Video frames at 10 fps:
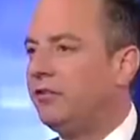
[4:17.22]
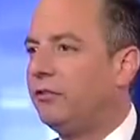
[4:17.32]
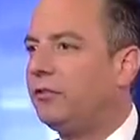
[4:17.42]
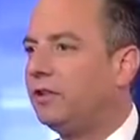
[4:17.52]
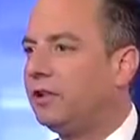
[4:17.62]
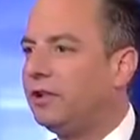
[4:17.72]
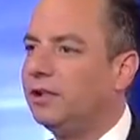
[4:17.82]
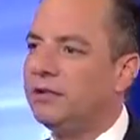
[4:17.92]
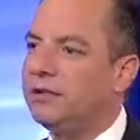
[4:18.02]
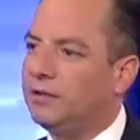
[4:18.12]

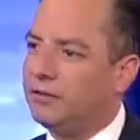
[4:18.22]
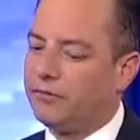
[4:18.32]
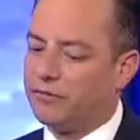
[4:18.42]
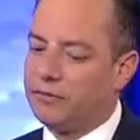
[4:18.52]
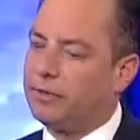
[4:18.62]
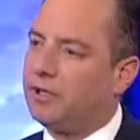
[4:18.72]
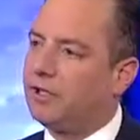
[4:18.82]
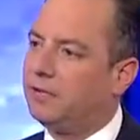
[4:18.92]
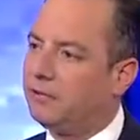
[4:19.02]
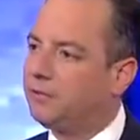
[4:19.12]
certainly, you know, some
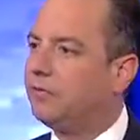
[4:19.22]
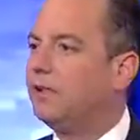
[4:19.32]
kind of